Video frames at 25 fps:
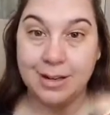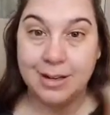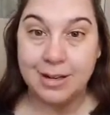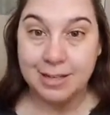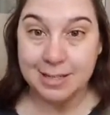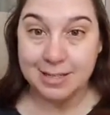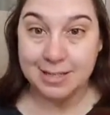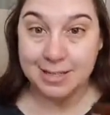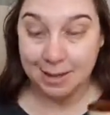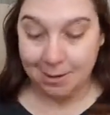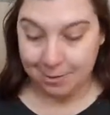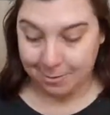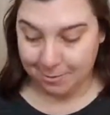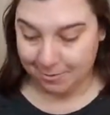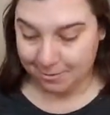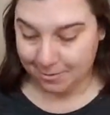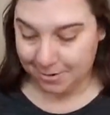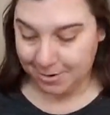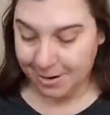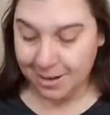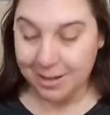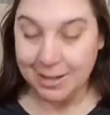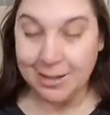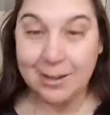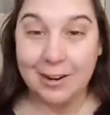So
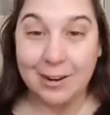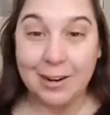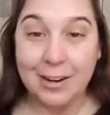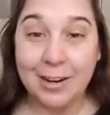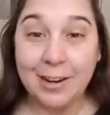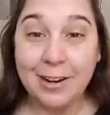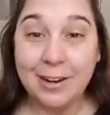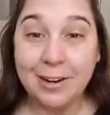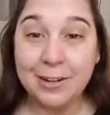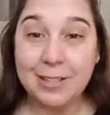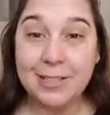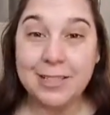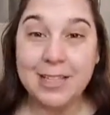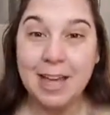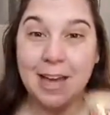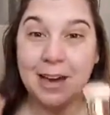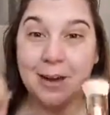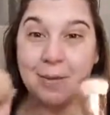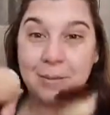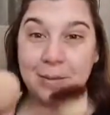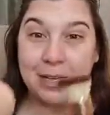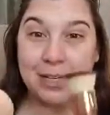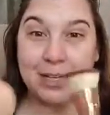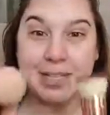you're here to help me